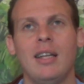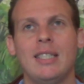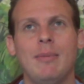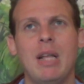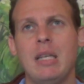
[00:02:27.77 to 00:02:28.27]

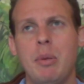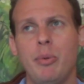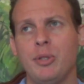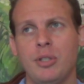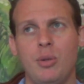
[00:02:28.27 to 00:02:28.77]
Sometimes
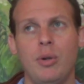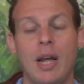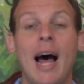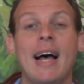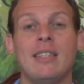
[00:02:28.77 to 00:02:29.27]
people just
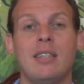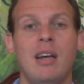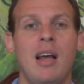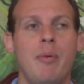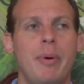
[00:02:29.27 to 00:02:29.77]
don't ask.
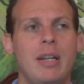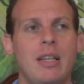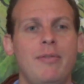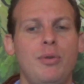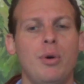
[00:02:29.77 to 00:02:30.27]

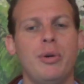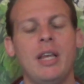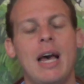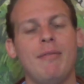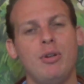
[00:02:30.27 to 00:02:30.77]
But if you
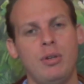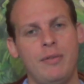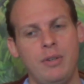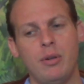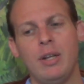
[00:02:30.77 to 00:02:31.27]
already have
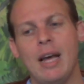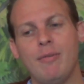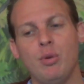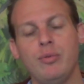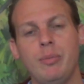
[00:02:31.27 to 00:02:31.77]

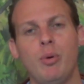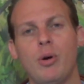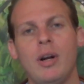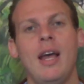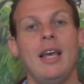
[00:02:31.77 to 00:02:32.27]
good
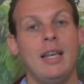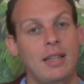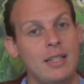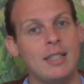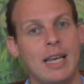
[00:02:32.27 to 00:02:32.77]
rapport,
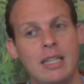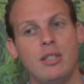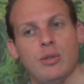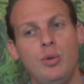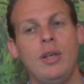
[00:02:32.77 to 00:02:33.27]
in this
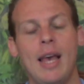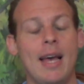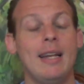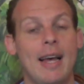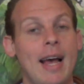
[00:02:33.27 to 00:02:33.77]
case, you
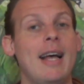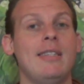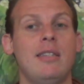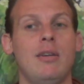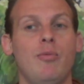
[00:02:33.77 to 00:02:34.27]
can
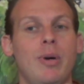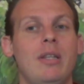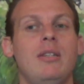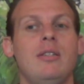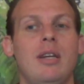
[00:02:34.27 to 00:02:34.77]
ask
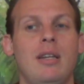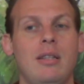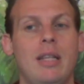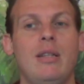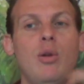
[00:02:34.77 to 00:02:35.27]
whether
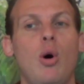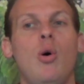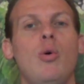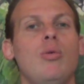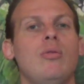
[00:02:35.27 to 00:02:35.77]

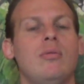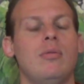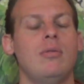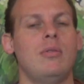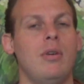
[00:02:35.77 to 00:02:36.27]

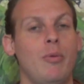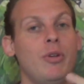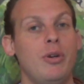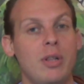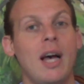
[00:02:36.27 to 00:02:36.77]

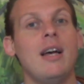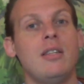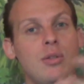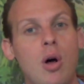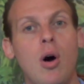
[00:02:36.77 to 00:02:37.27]
your
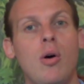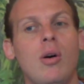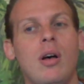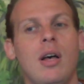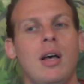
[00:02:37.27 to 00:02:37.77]
clients
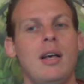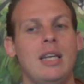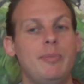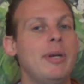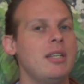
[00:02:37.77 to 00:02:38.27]
know,
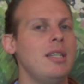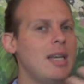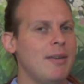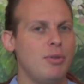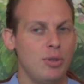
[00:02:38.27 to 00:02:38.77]

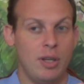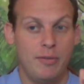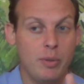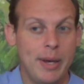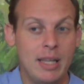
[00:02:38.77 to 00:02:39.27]
especially
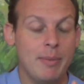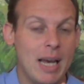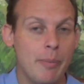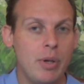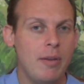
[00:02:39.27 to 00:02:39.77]
if you made them
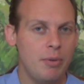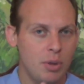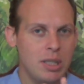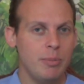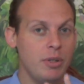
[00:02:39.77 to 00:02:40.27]
happy, if you
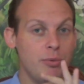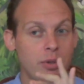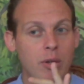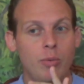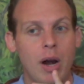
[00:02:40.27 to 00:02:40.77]
did something
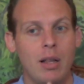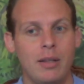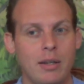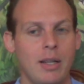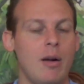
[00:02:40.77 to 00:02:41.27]
really well,
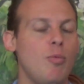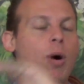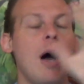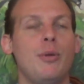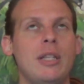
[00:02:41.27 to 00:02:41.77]
and they're like,
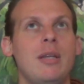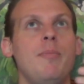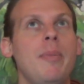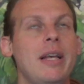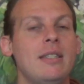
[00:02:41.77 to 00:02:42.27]
"Wow, that's
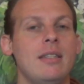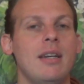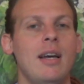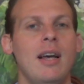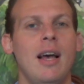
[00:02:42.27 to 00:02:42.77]

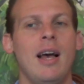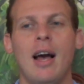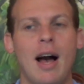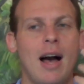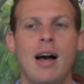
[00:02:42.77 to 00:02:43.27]
amazing!"
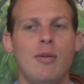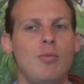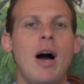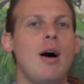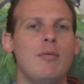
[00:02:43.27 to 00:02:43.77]

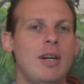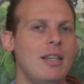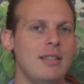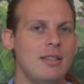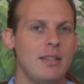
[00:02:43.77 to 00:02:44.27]
Wow,
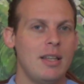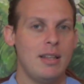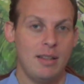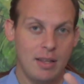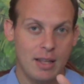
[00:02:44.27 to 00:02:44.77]
right?
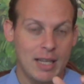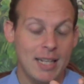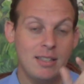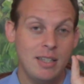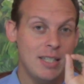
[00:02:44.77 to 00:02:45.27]

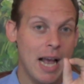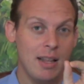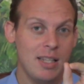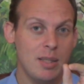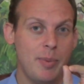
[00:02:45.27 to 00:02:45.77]
That's
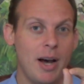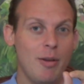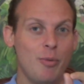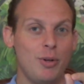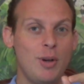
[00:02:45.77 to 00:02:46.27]
exactly the
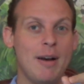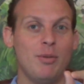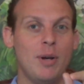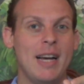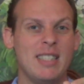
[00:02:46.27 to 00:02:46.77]
spot where you
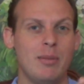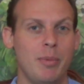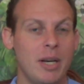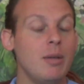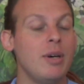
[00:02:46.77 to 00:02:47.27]
have to ask them.
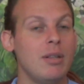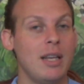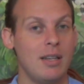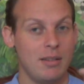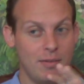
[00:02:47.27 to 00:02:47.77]
By the way,
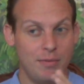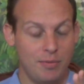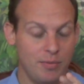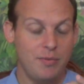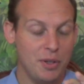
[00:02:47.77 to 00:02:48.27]
like,
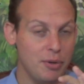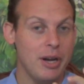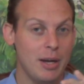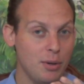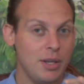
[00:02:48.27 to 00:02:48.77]
figure
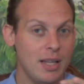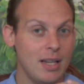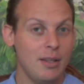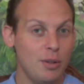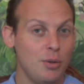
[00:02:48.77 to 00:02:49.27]
out how to get
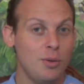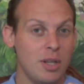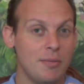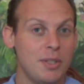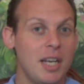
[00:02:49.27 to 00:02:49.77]
that into the
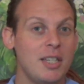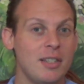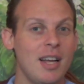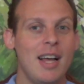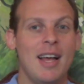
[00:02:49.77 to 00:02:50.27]
conversation.